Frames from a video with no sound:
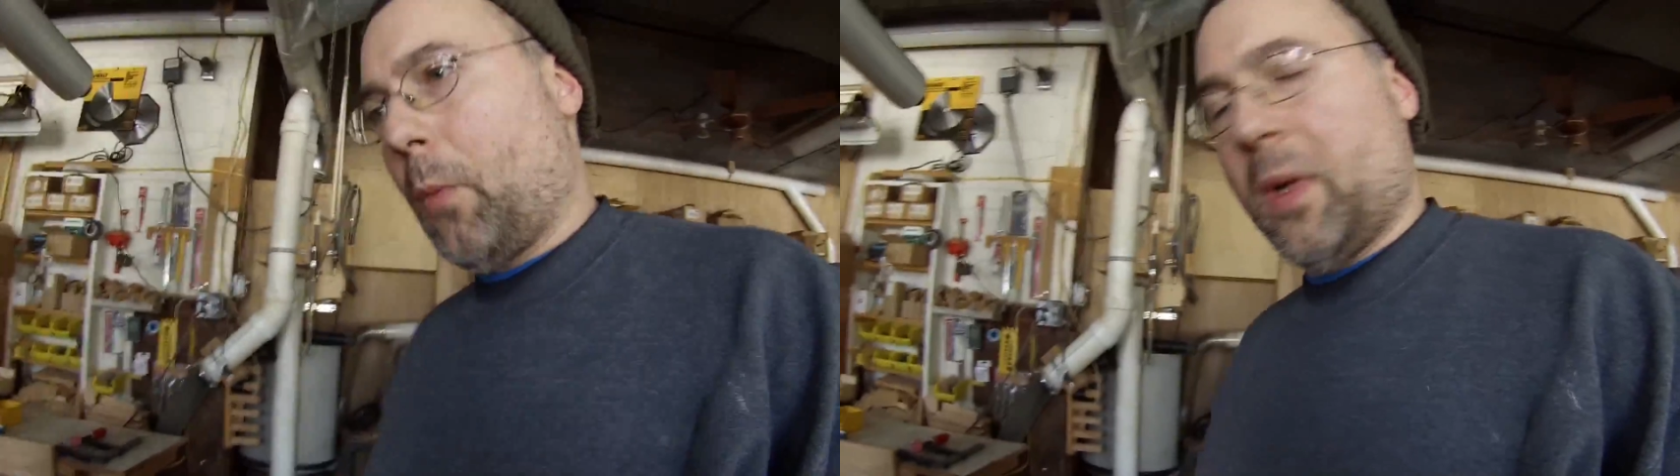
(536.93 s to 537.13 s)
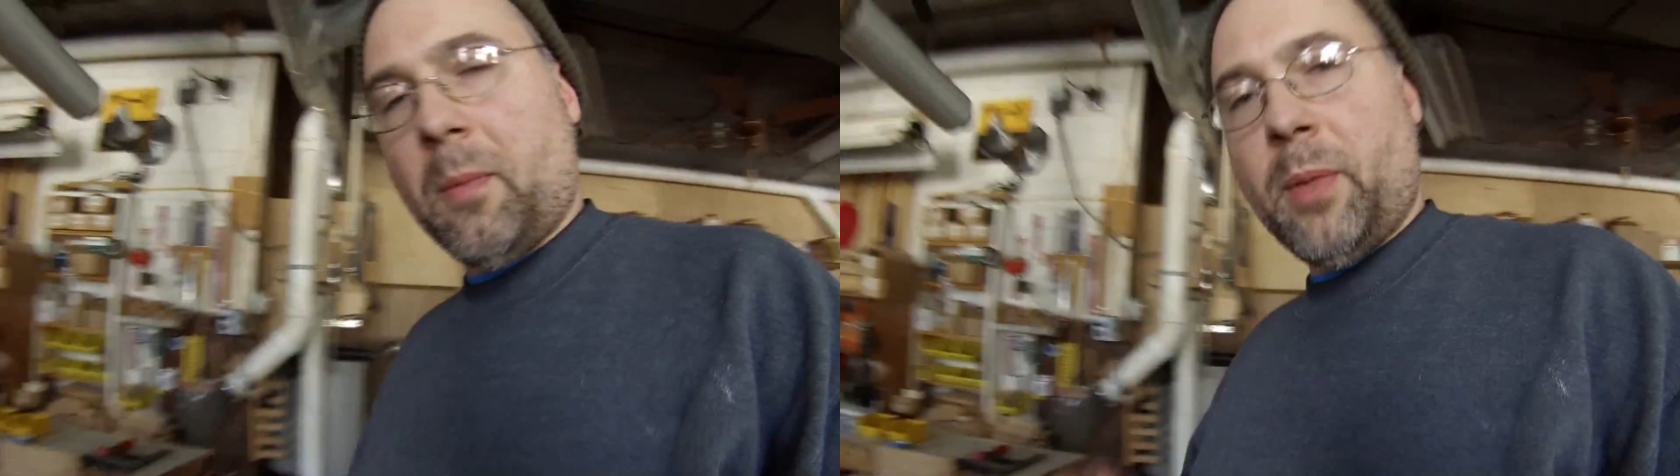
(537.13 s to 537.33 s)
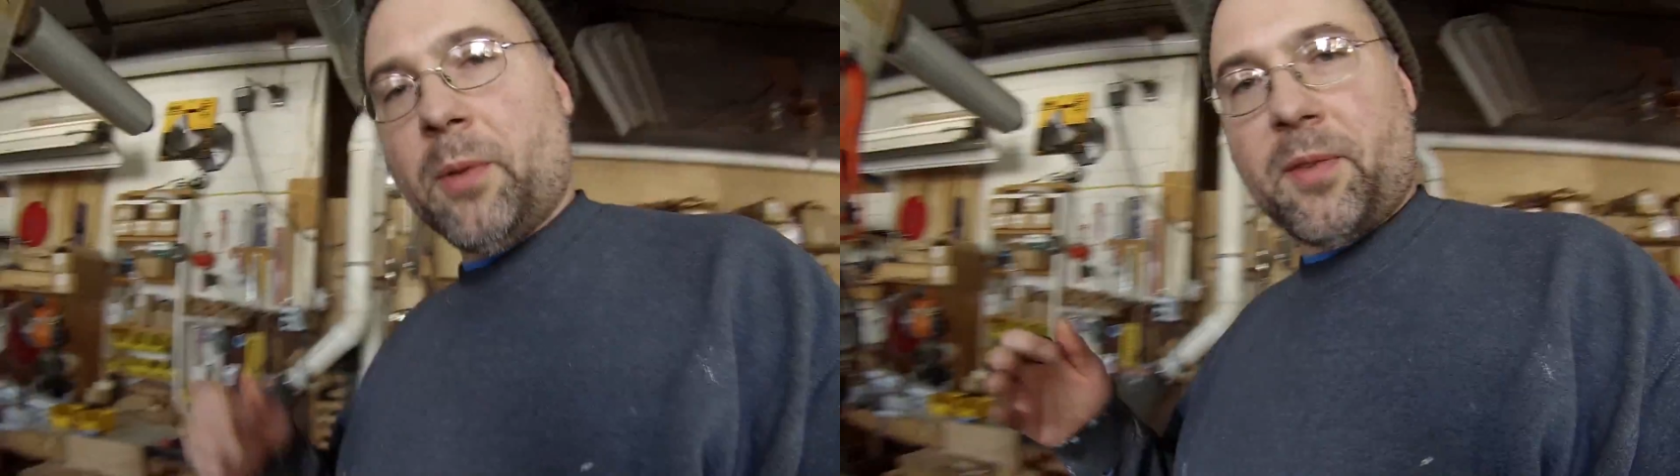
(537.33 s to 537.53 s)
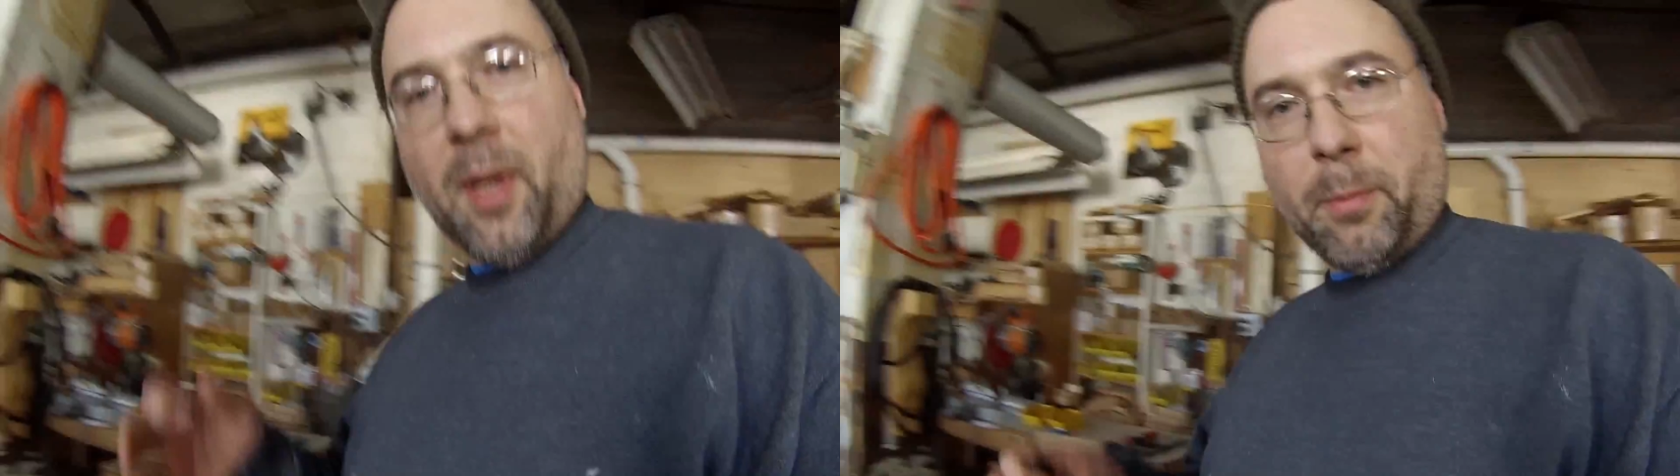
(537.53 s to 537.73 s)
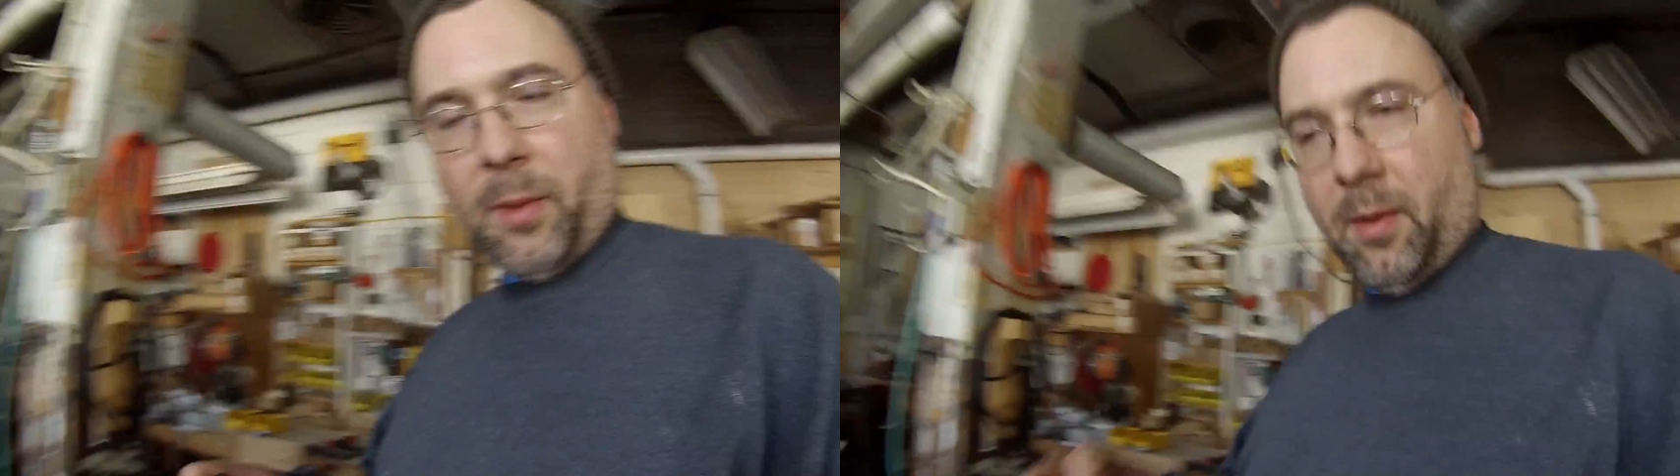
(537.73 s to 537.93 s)
When it builds
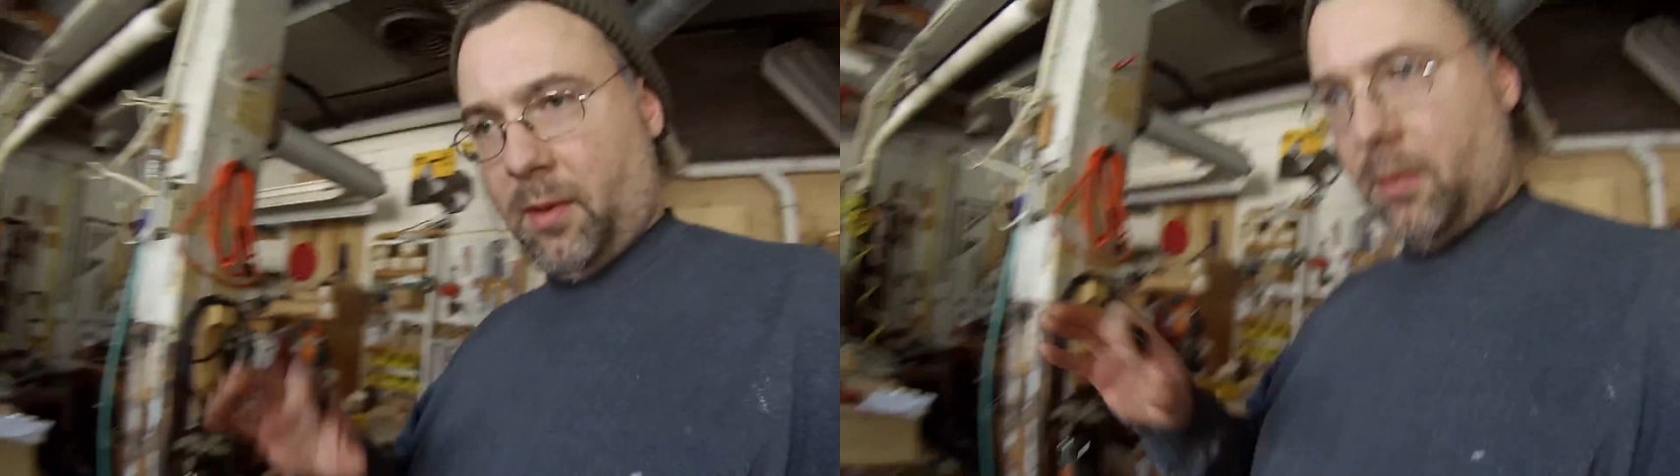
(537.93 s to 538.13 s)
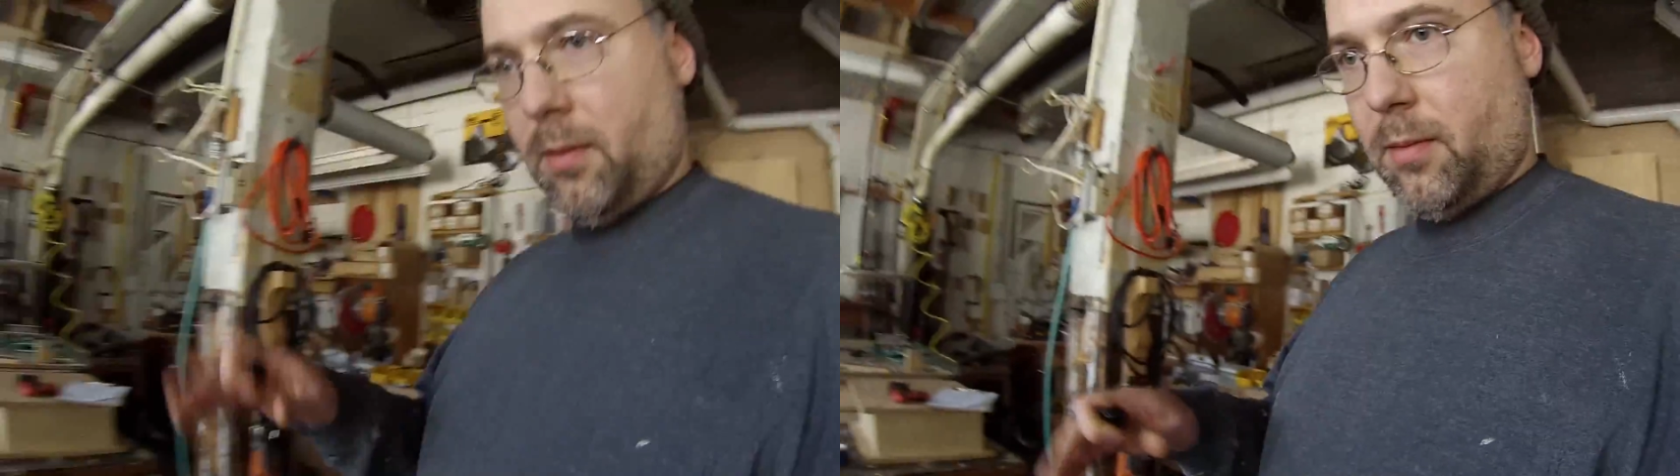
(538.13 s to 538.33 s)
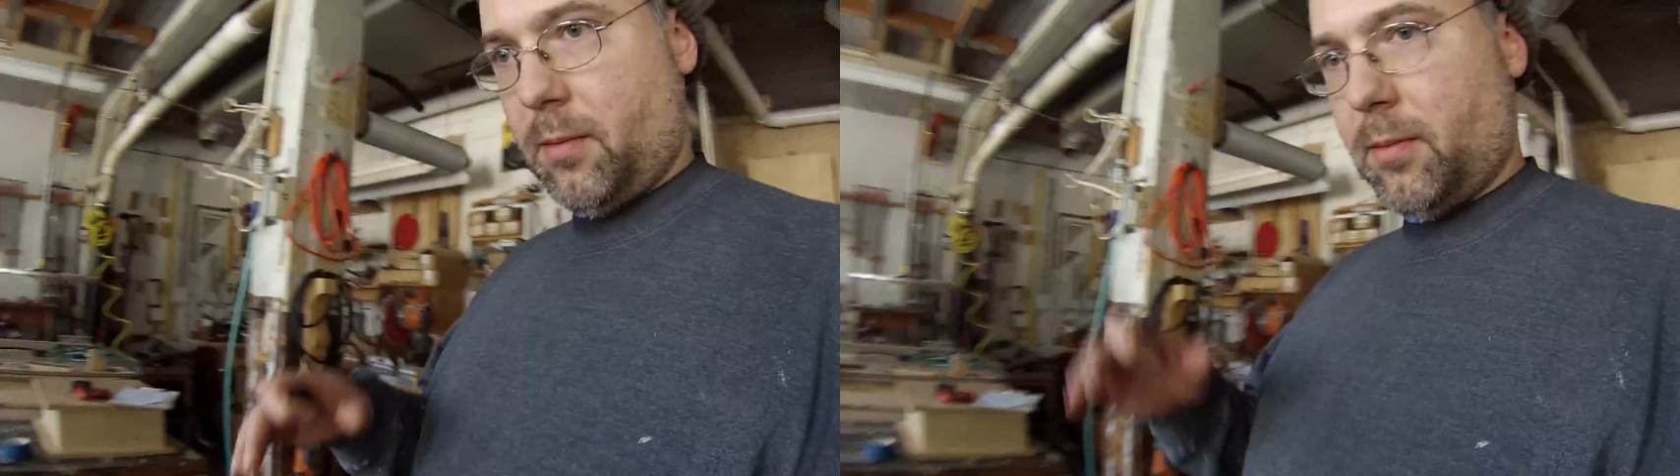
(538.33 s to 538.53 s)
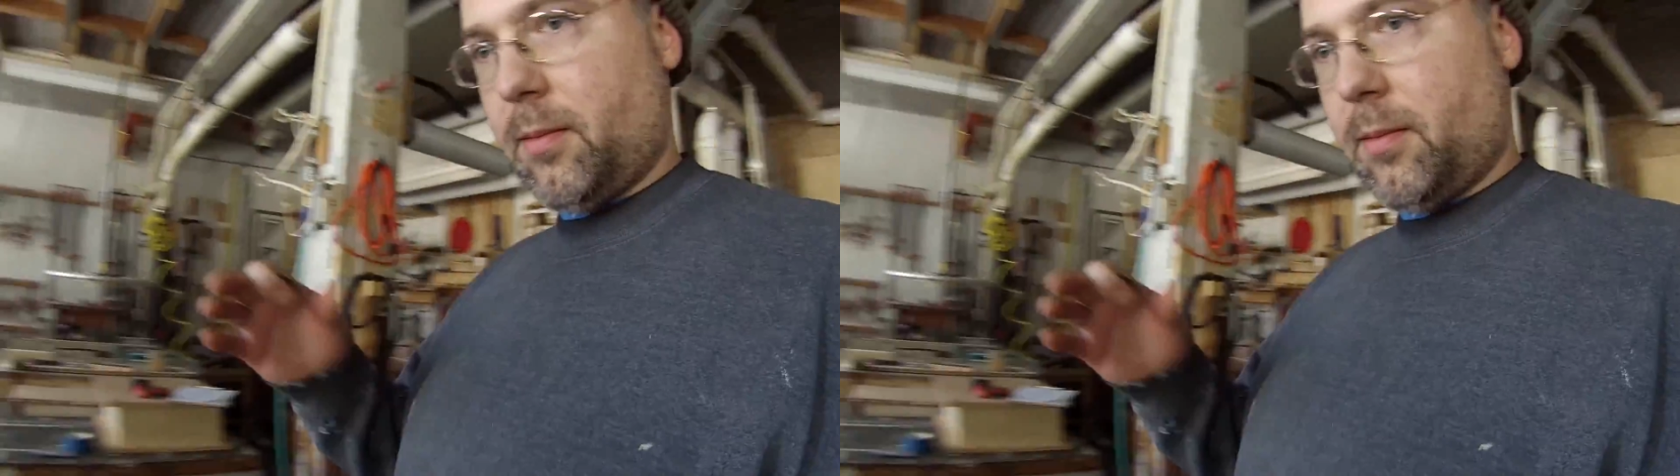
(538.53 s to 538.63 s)
up into